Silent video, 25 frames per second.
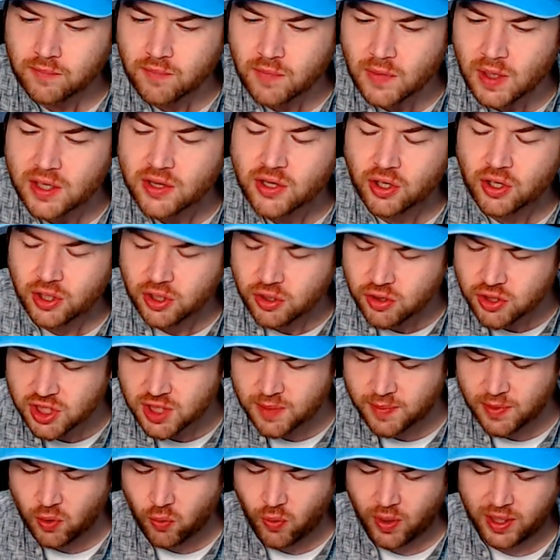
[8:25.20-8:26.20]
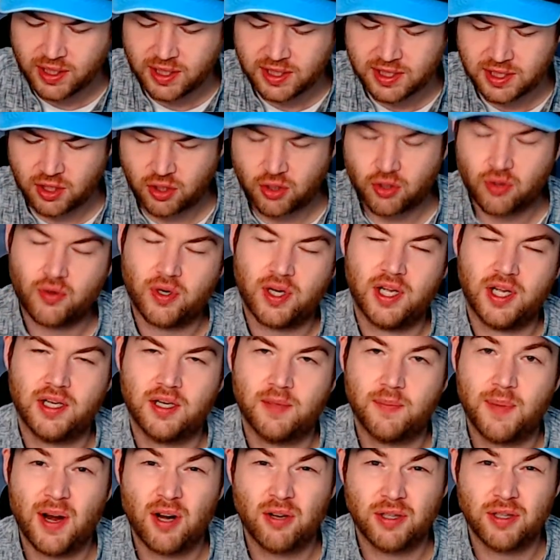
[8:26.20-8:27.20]
There used to be Wendy's in Korea, and
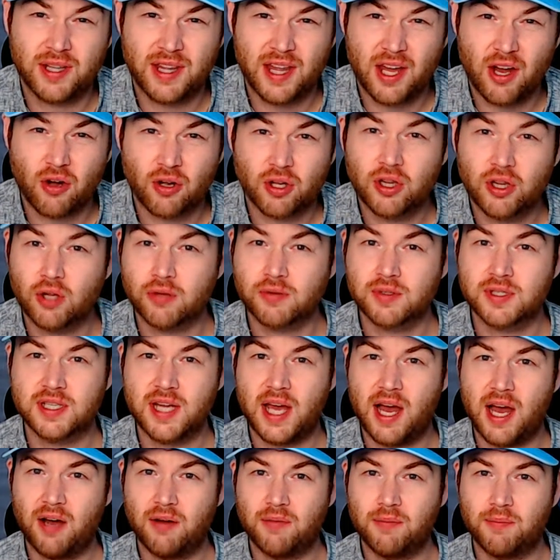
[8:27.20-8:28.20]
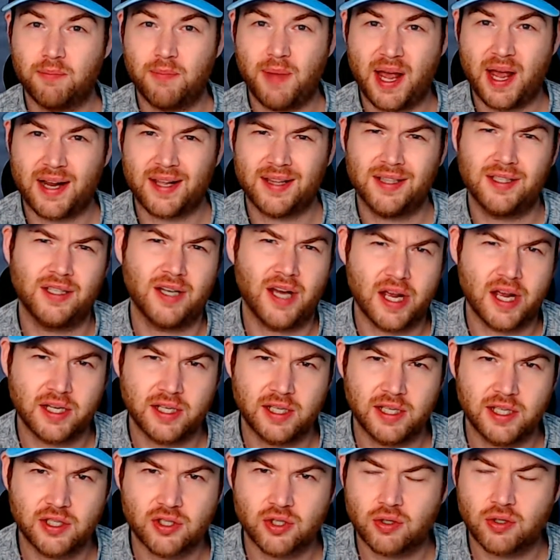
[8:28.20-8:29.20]
apparently they all closed down back in the
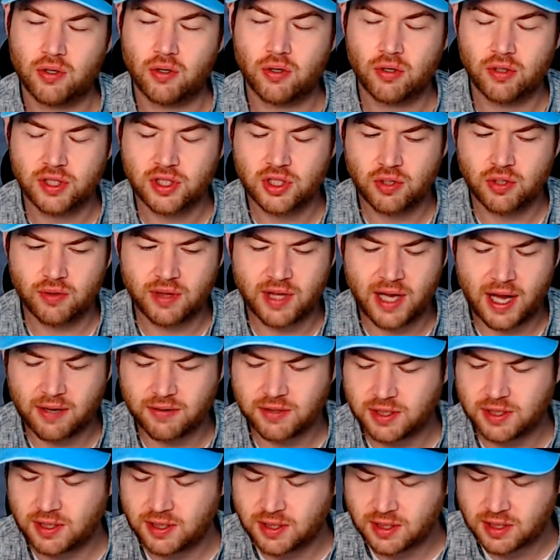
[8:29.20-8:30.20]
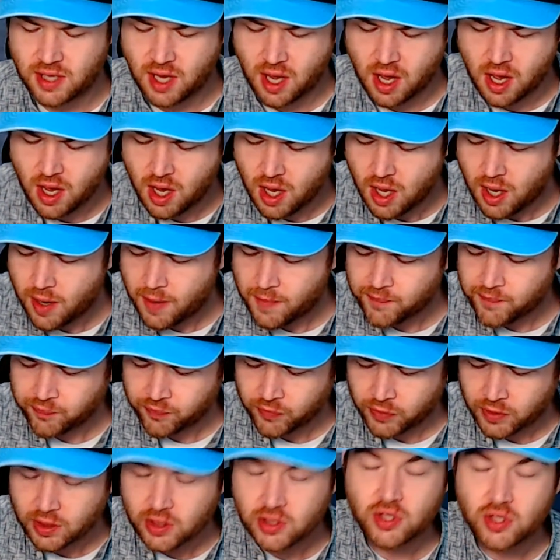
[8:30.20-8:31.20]
90s or early 2000s.
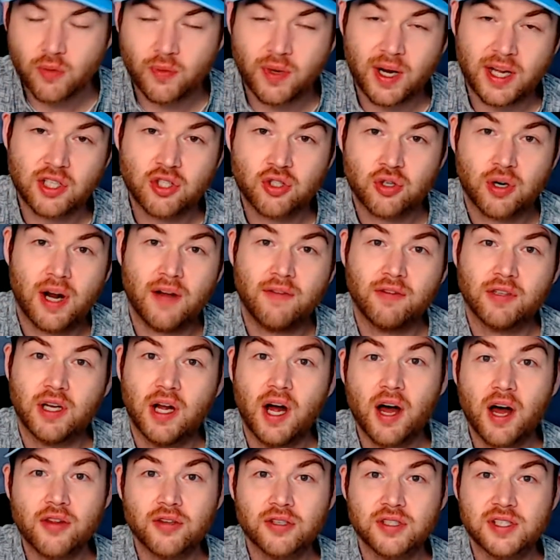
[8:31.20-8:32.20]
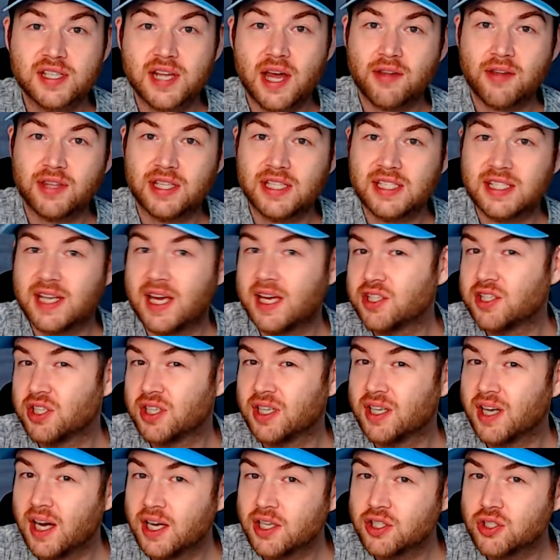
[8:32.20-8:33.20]
So when I travel to other Southeast Asian
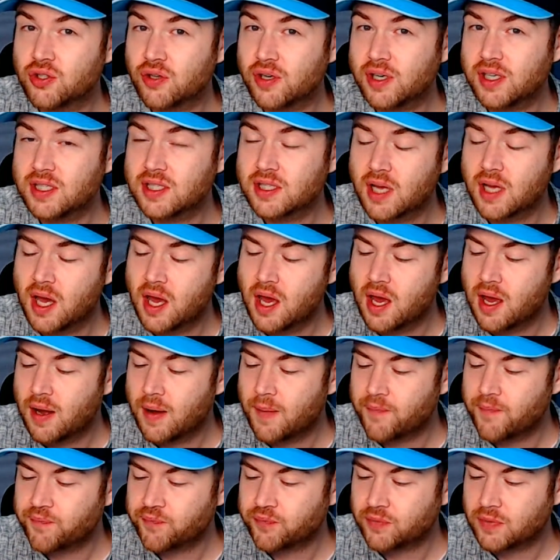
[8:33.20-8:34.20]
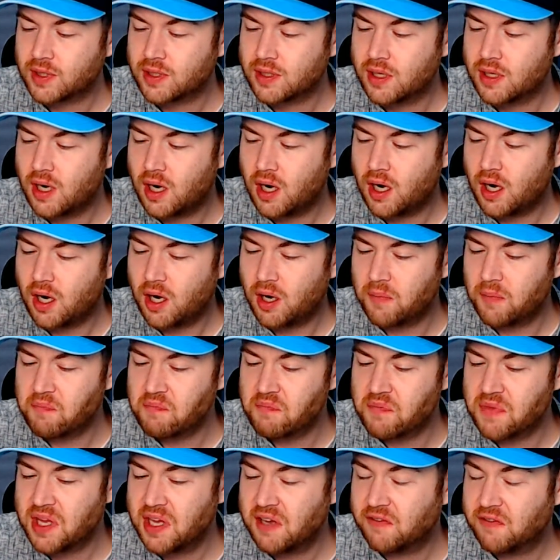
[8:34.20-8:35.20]
countries,
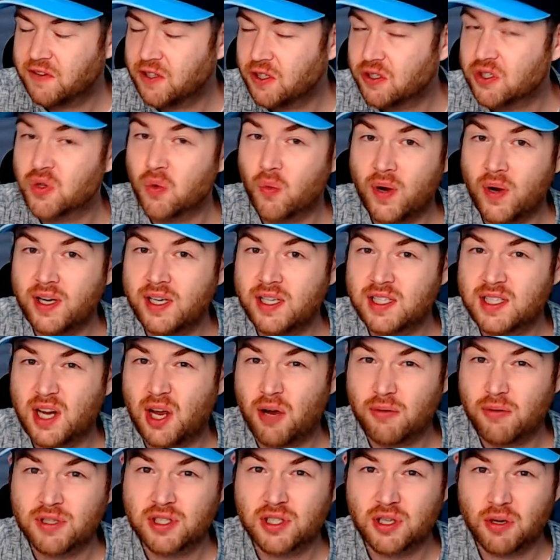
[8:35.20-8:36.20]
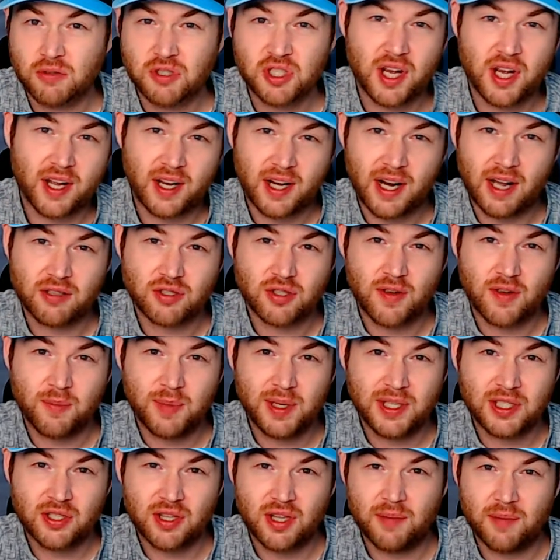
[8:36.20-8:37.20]
if there's a Wendy's, I always go check it out. So I've been
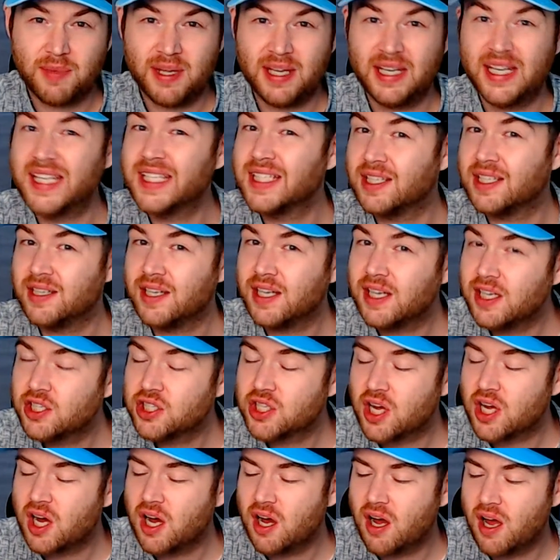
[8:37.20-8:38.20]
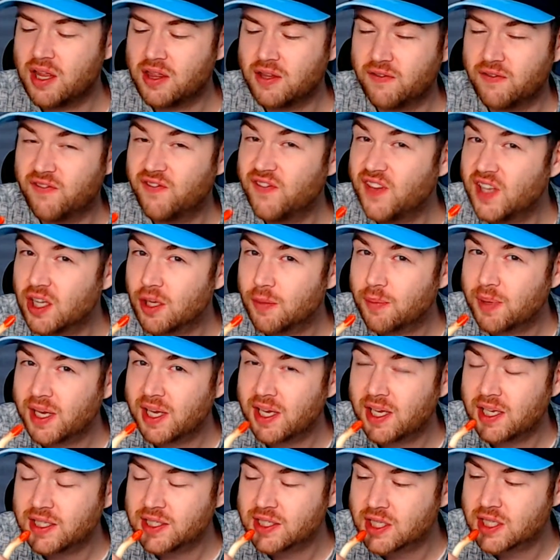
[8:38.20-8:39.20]
to them in Indonesia and the
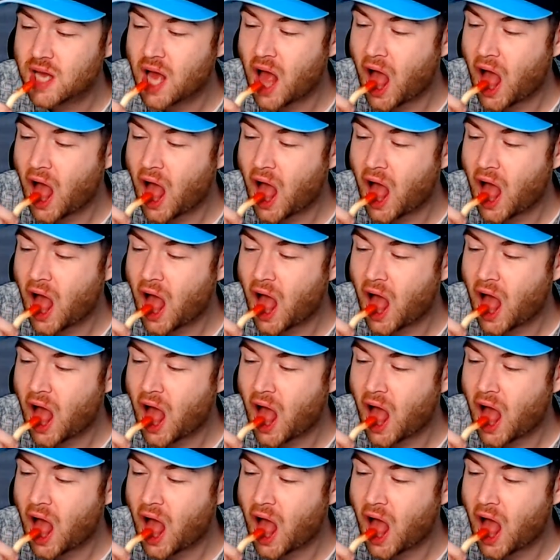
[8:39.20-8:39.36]
Philippines.